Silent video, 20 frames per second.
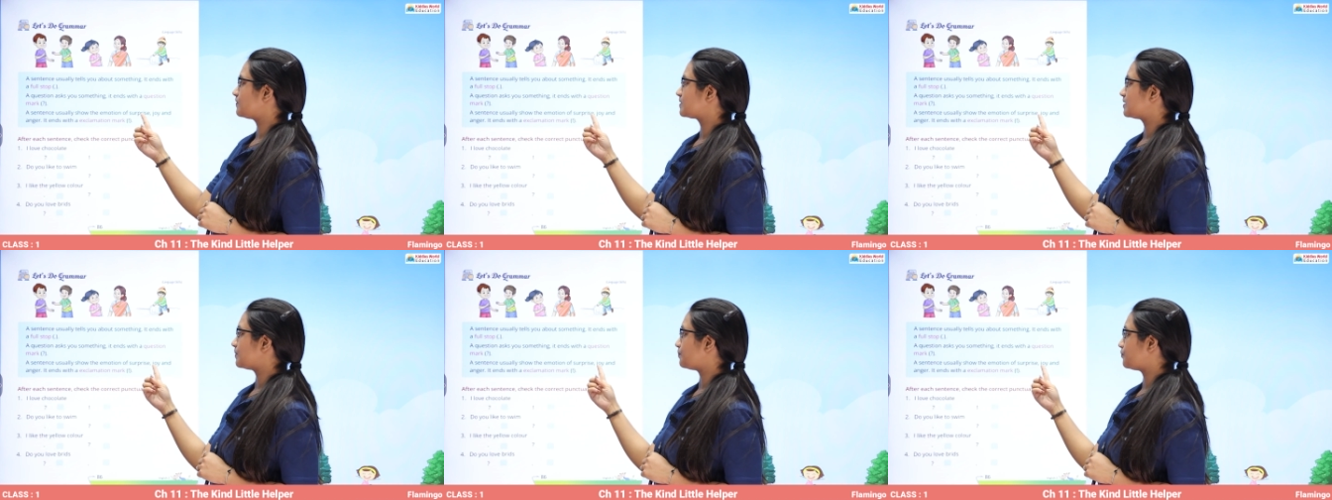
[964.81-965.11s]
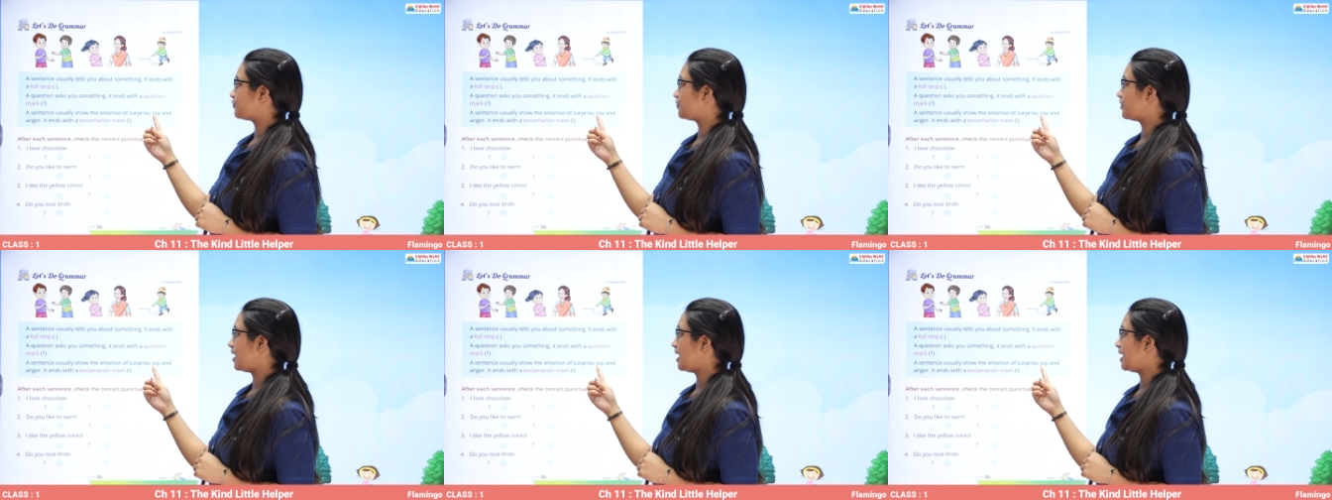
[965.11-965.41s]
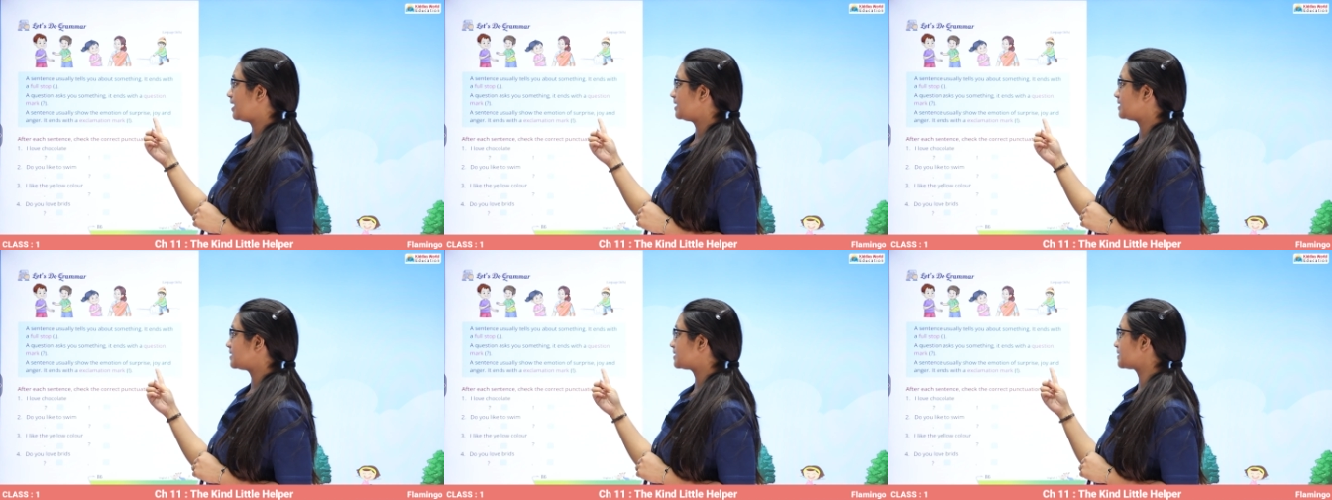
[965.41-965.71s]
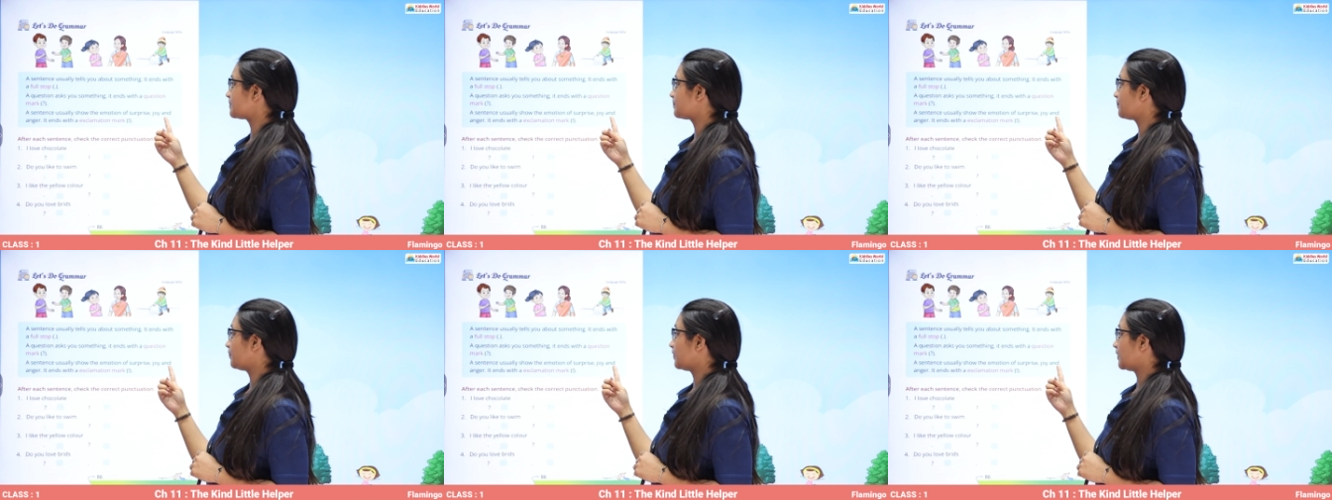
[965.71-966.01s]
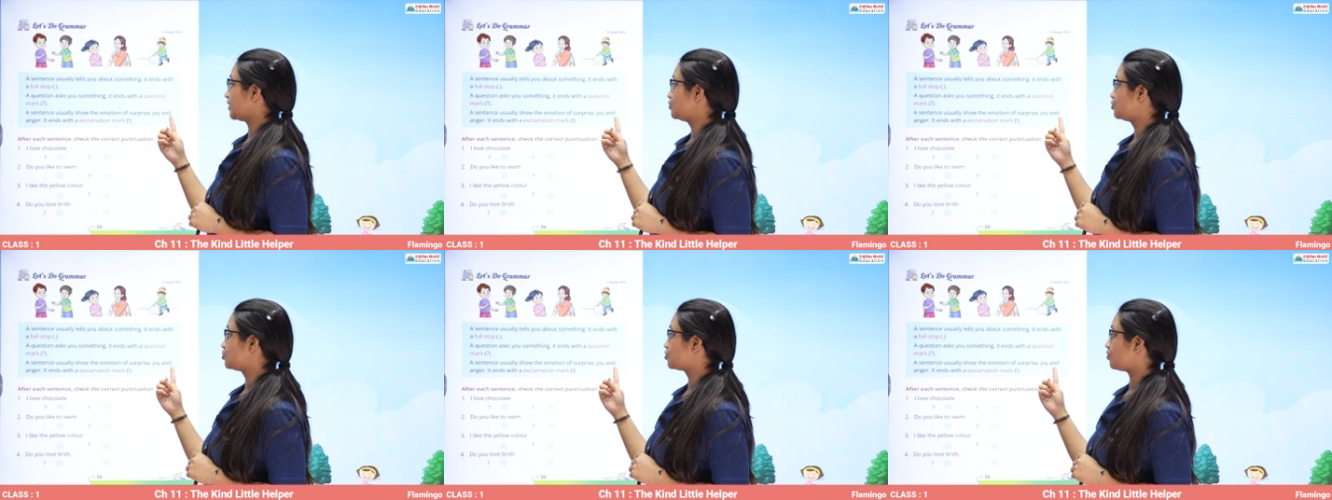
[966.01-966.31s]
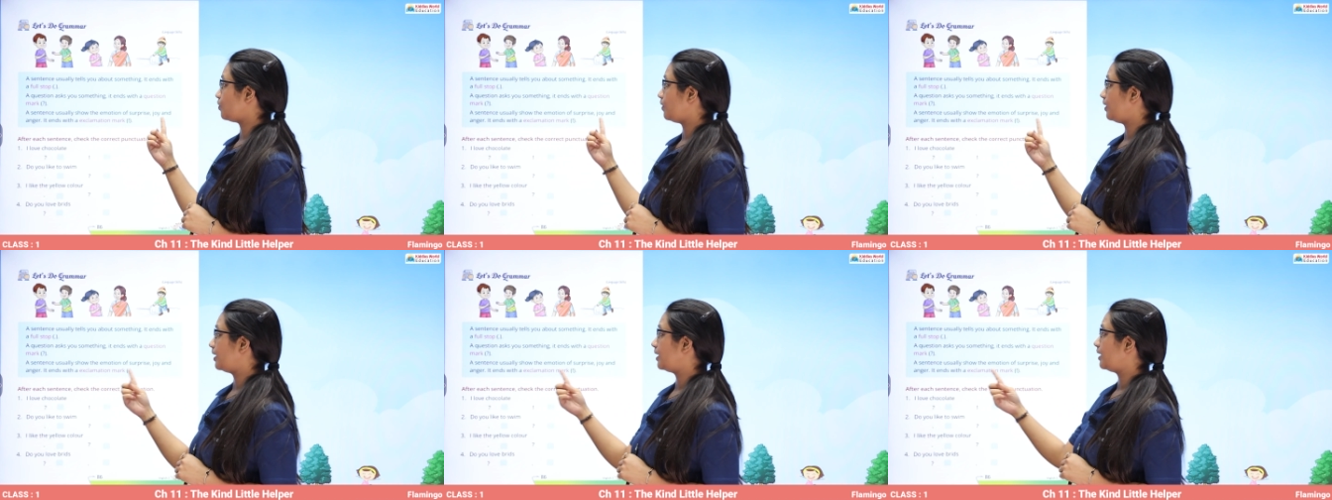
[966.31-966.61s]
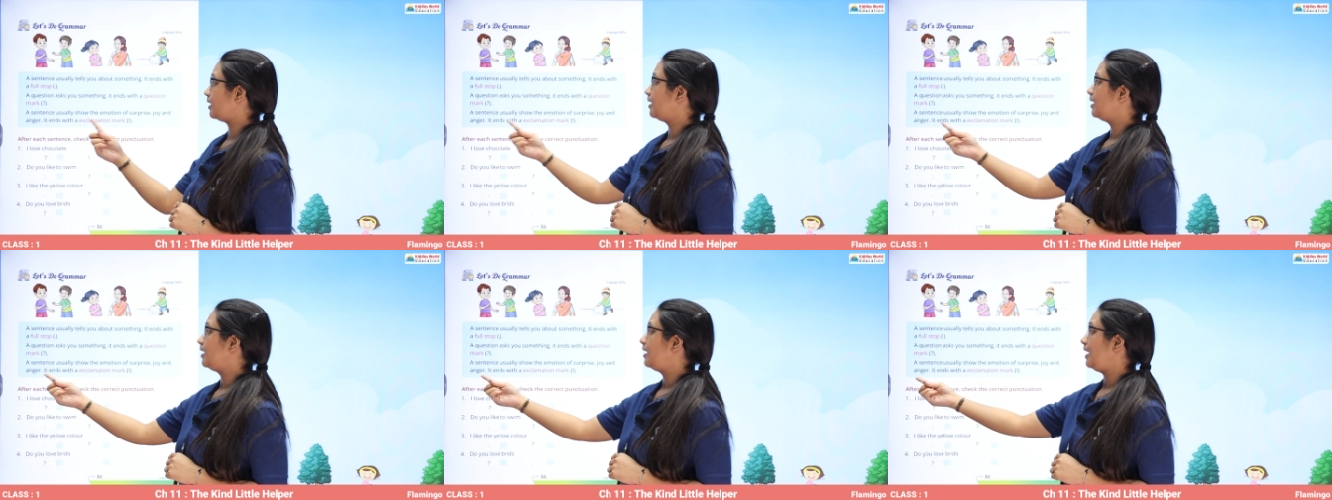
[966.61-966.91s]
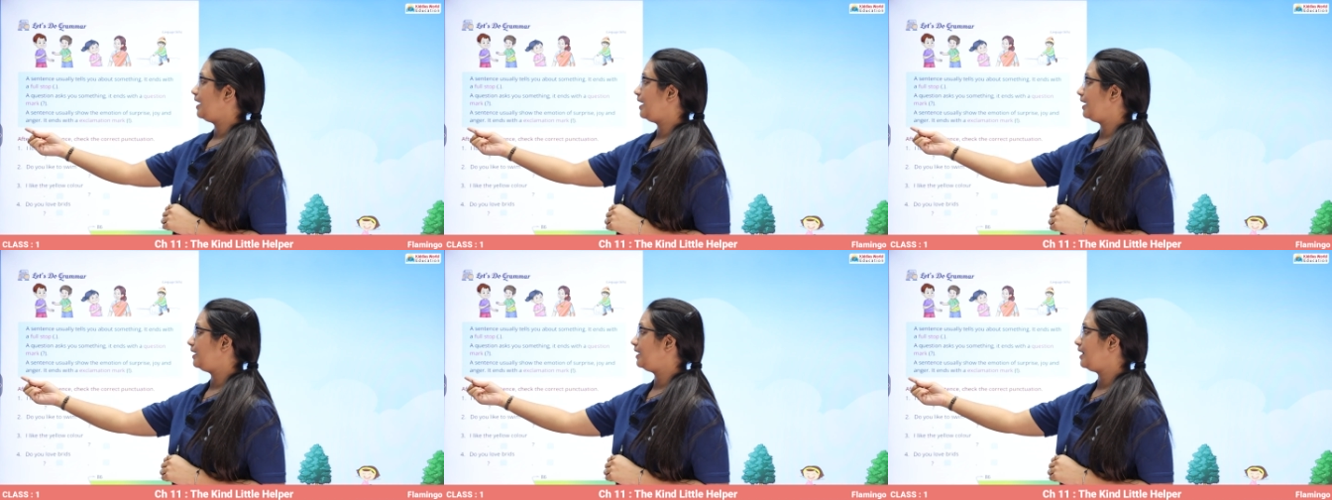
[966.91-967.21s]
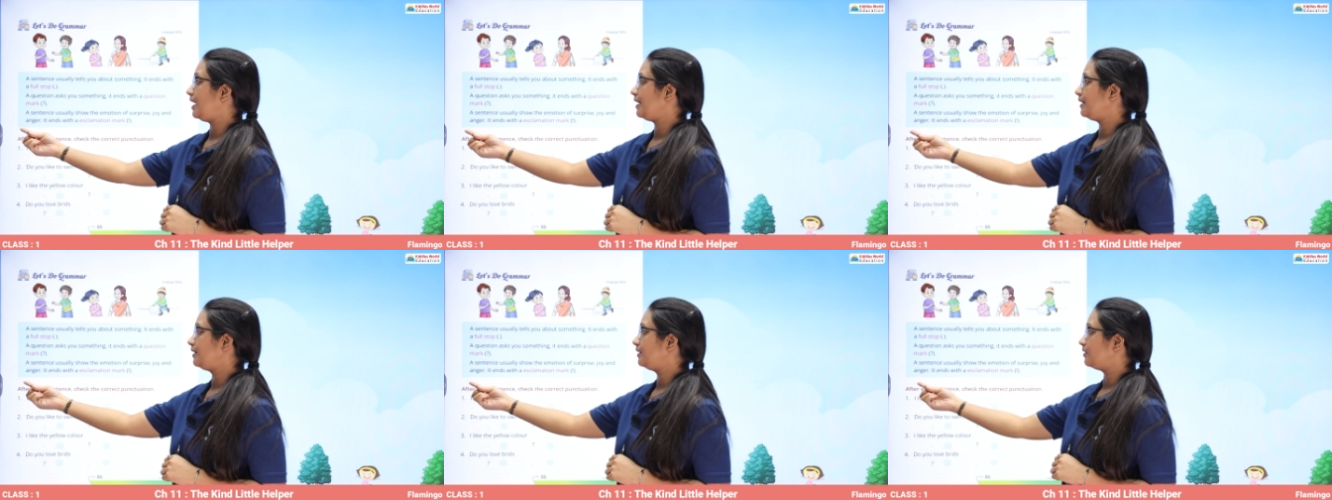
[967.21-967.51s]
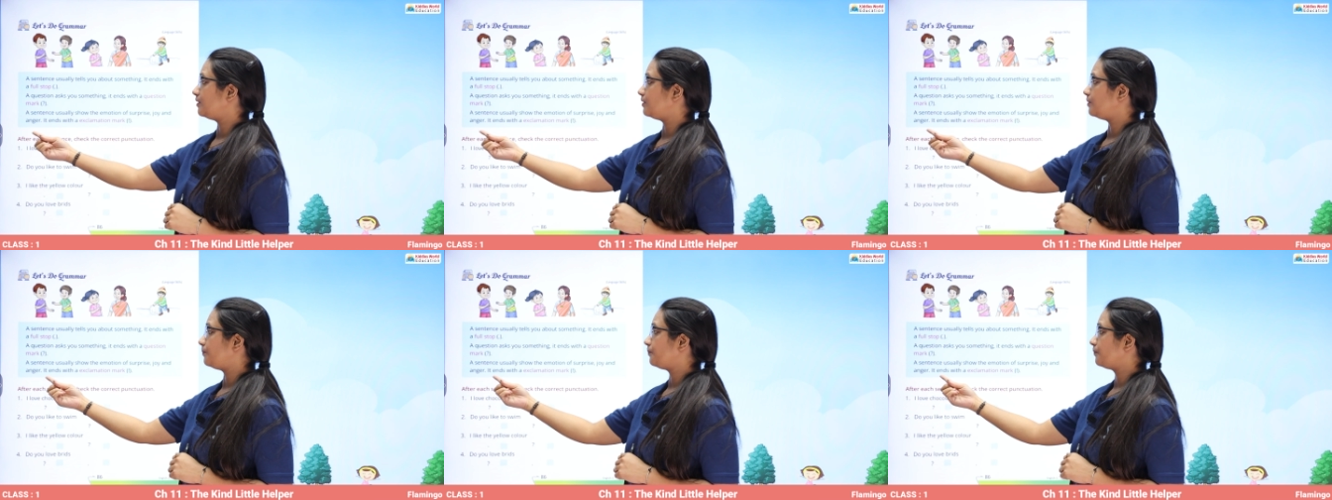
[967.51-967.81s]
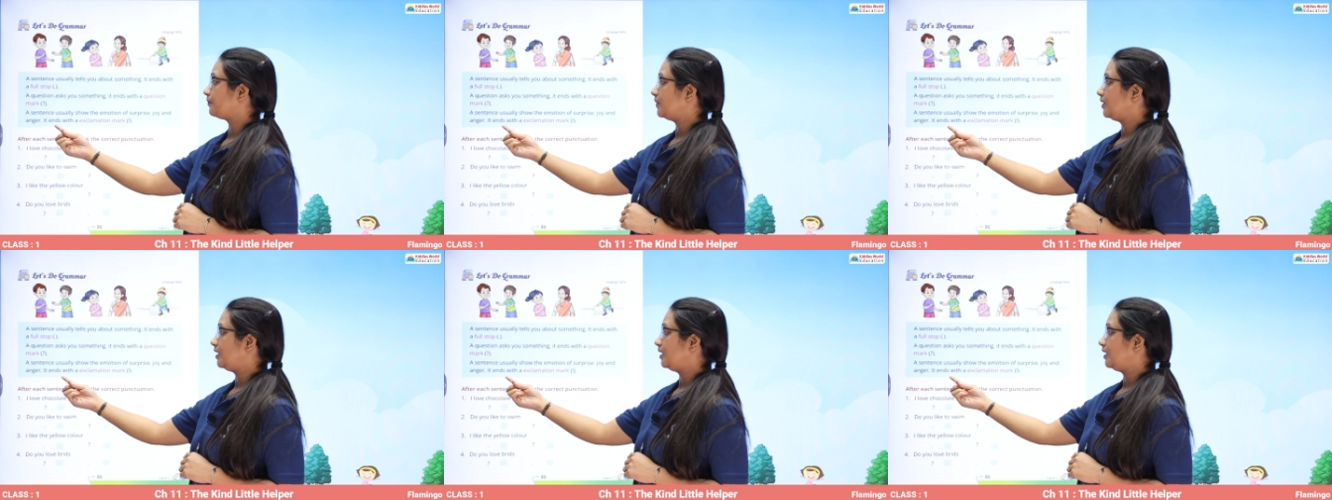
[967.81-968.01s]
surprise, joy, and anger.